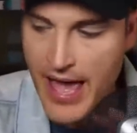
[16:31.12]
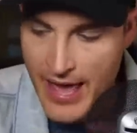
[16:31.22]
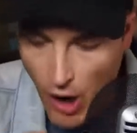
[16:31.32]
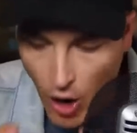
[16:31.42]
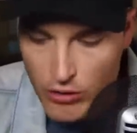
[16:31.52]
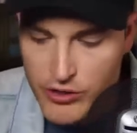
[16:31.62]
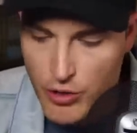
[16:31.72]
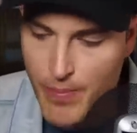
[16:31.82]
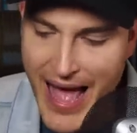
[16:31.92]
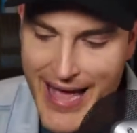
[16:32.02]
and
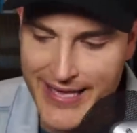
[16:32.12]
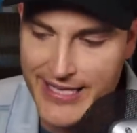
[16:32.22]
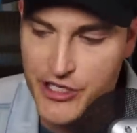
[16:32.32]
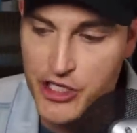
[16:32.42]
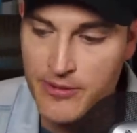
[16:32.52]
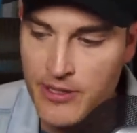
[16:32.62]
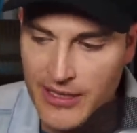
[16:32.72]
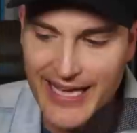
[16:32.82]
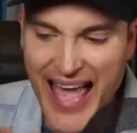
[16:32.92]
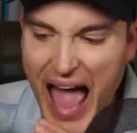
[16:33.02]
also package
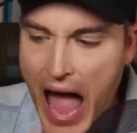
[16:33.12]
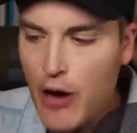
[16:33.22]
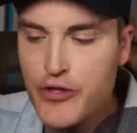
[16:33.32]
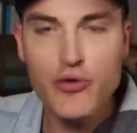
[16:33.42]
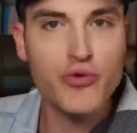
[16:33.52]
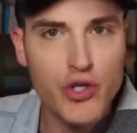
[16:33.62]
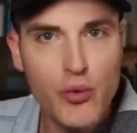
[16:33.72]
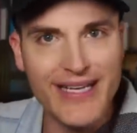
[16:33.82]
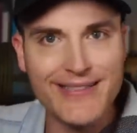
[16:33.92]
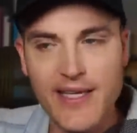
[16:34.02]
like how you
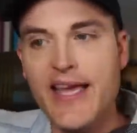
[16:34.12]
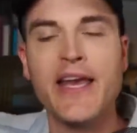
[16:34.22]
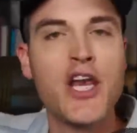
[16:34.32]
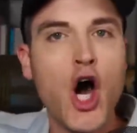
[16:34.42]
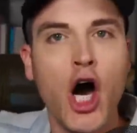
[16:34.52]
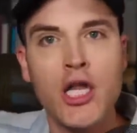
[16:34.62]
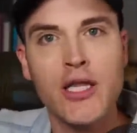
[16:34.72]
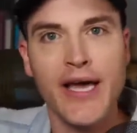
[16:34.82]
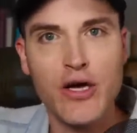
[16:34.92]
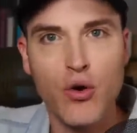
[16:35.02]
do it in an
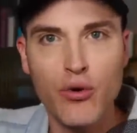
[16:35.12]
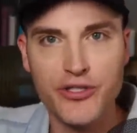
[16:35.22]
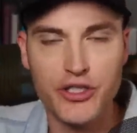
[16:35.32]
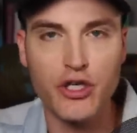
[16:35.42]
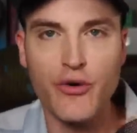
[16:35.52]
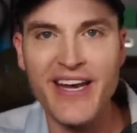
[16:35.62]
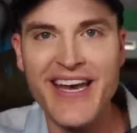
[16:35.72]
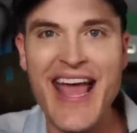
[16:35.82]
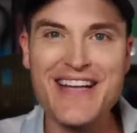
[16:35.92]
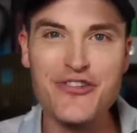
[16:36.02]
online course to create
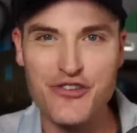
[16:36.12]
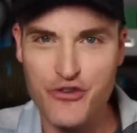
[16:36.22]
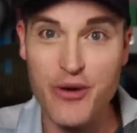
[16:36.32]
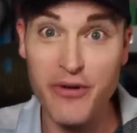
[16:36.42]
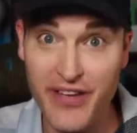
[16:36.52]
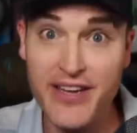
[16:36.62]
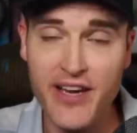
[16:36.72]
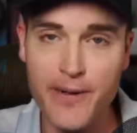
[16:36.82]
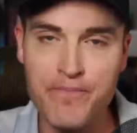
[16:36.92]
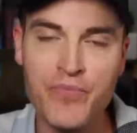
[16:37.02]
an extra stream of
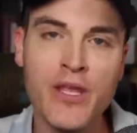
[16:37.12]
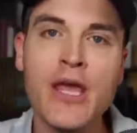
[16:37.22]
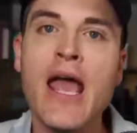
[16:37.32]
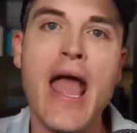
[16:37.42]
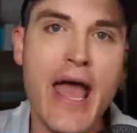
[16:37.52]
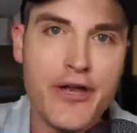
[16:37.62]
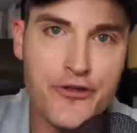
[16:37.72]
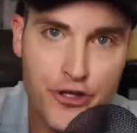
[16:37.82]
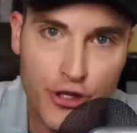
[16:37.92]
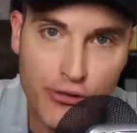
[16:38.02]
income.
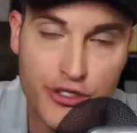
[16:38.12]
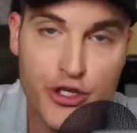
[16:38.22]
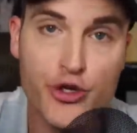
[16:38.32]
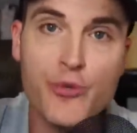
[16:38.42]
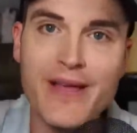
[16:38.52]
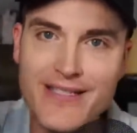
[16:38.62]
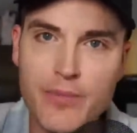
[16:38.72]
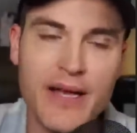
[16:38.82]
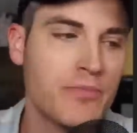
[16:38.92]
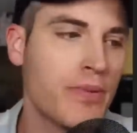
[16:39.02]
And YouTube is the
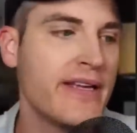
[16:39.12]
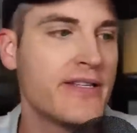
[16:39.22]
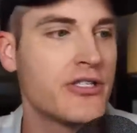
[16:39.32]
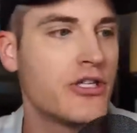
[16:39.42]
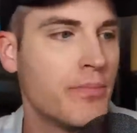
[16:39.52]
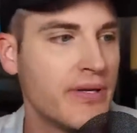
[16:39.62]
best place to